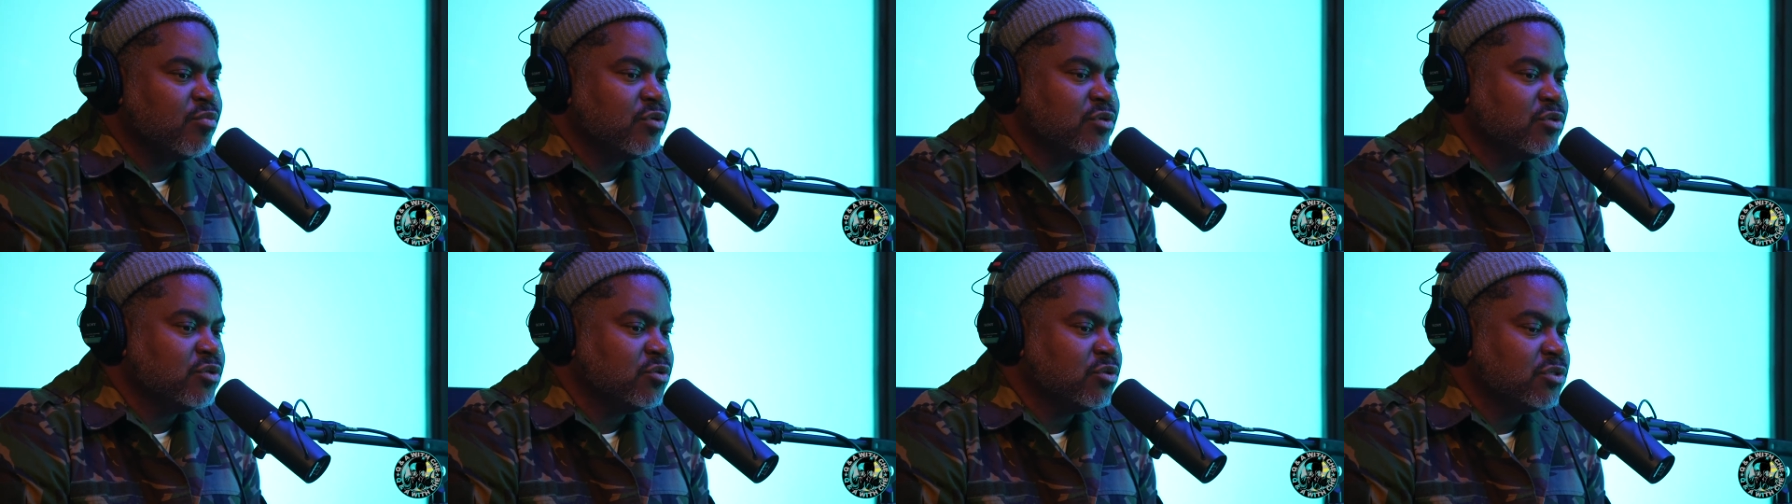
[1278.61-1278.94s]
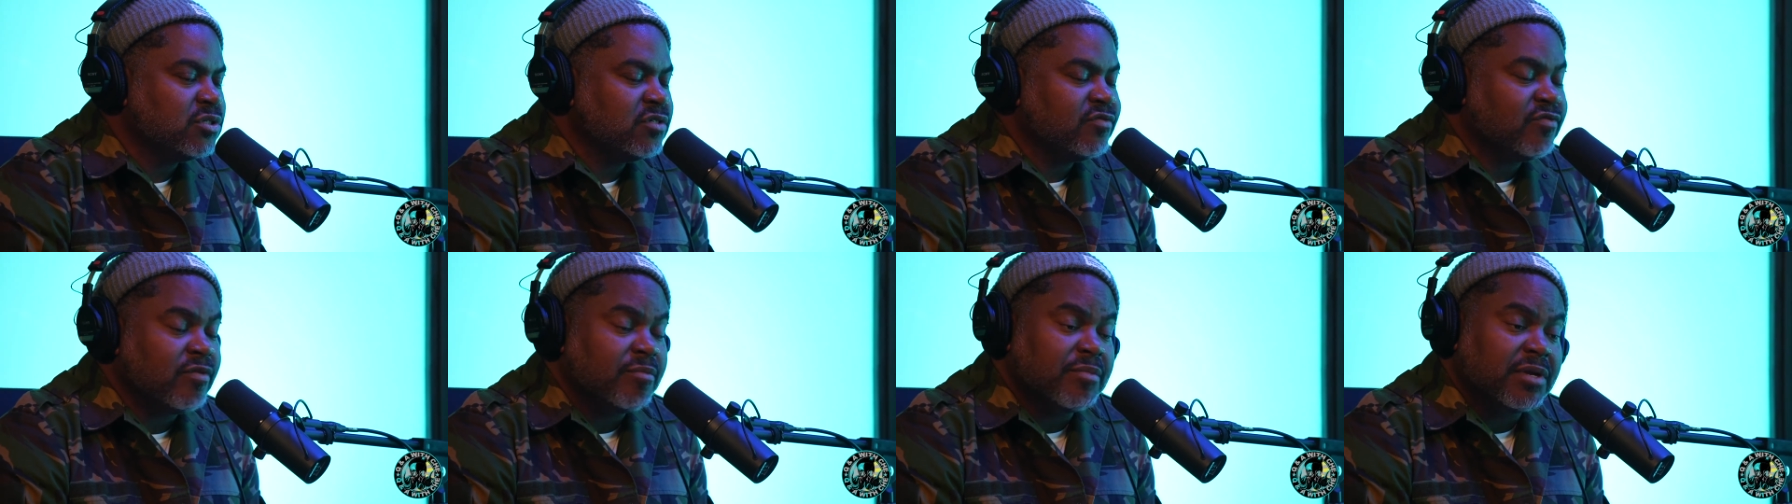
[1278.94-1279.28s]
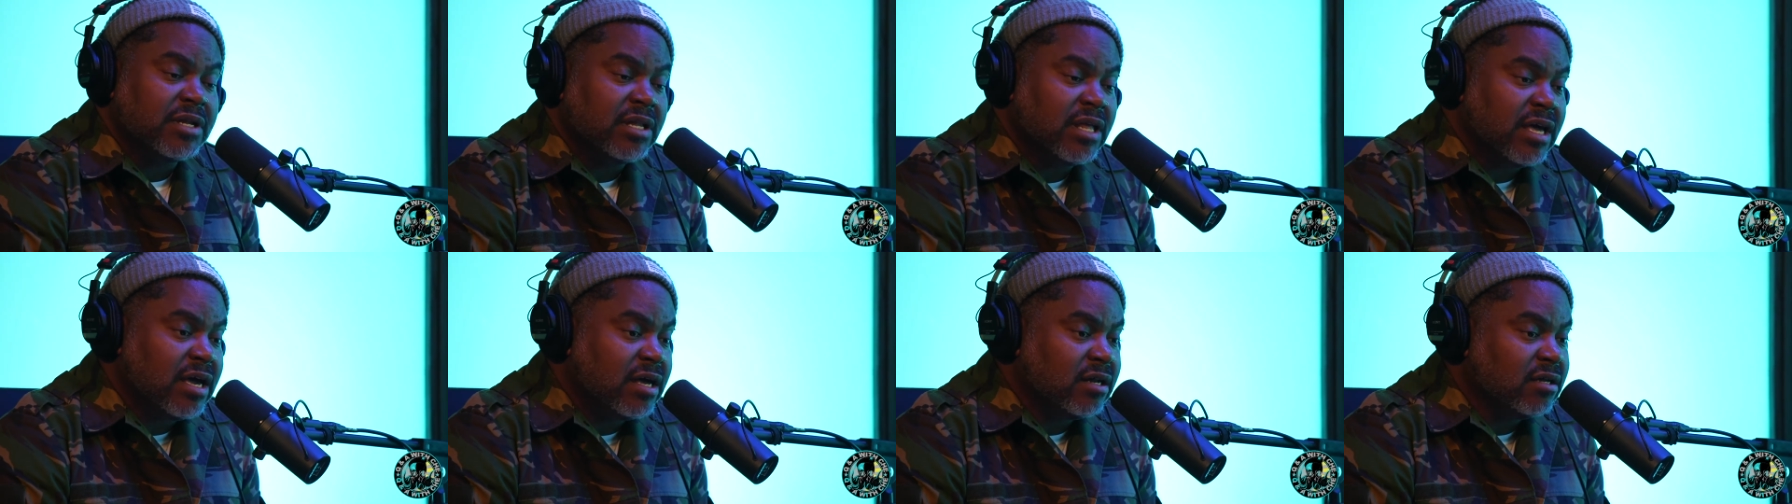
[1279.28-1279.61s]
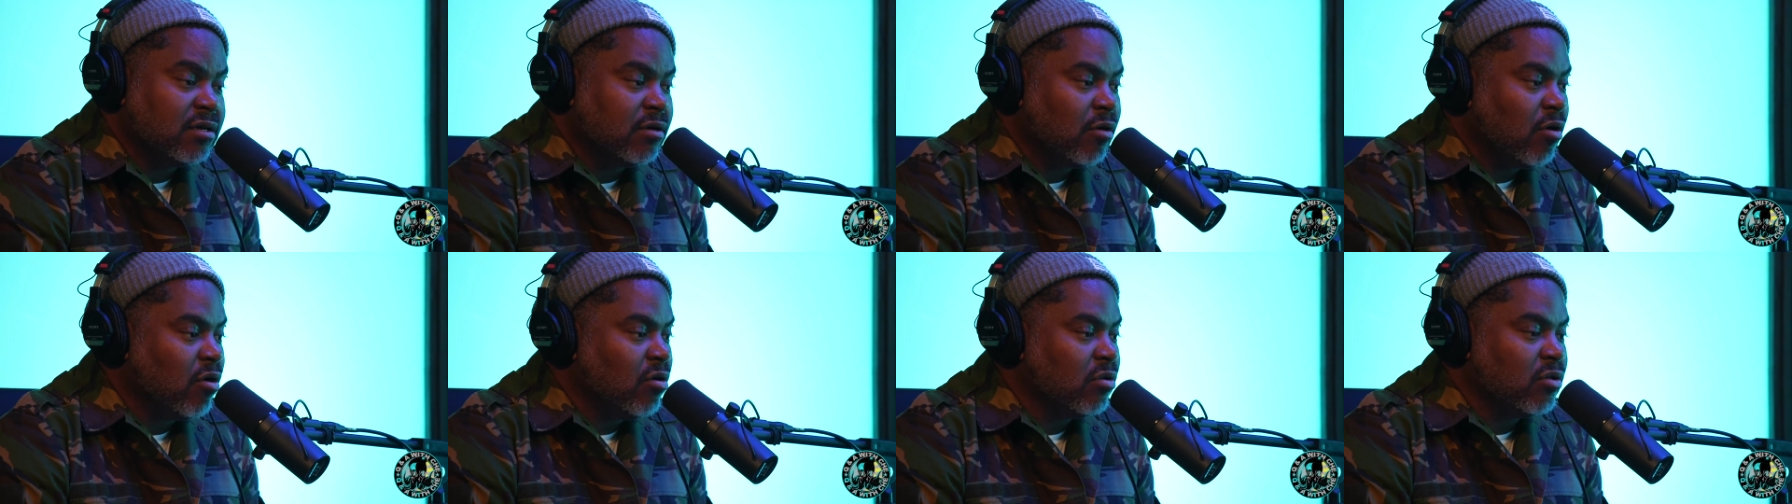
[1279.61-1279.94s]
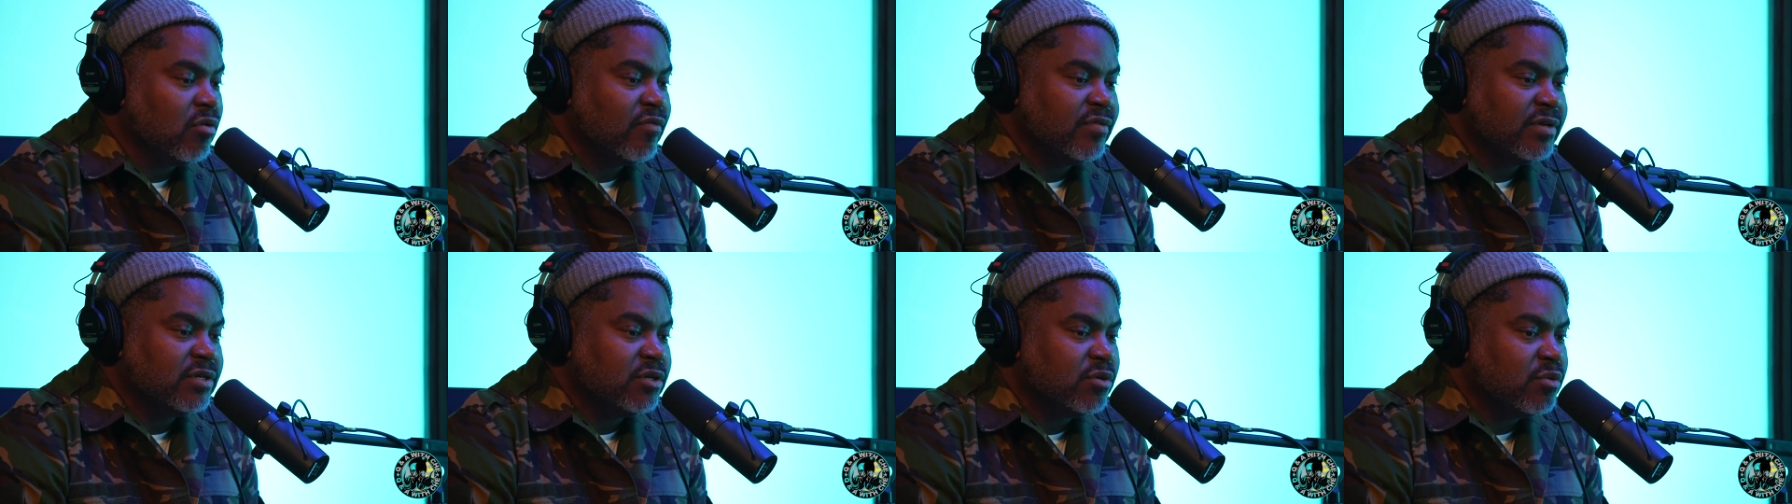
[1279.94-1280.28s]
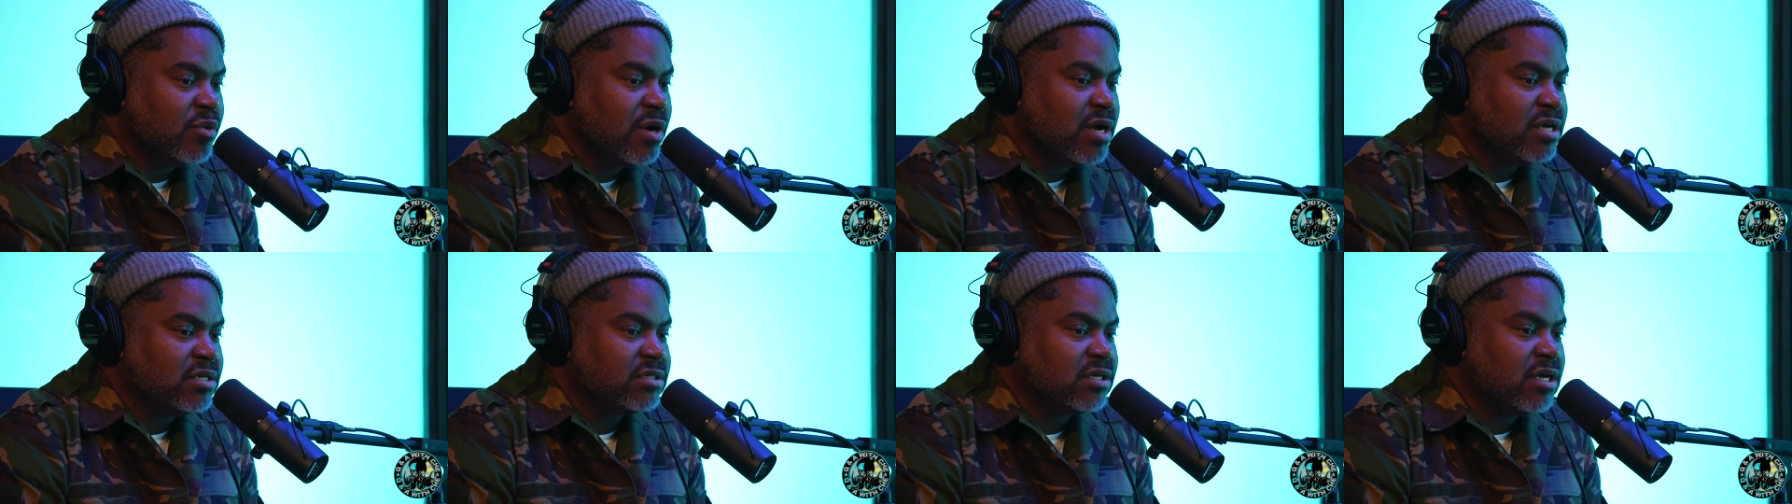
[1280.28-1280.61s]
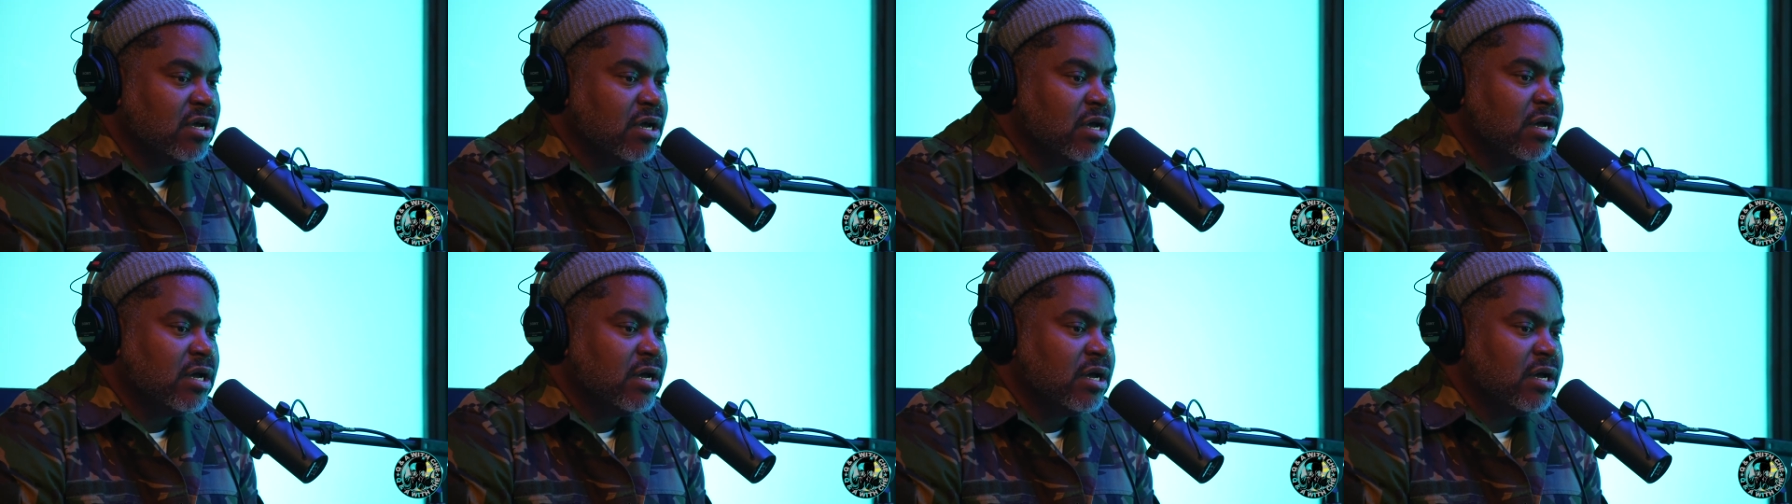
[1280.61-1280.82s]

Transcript: producers from Atlanta all over the U.S.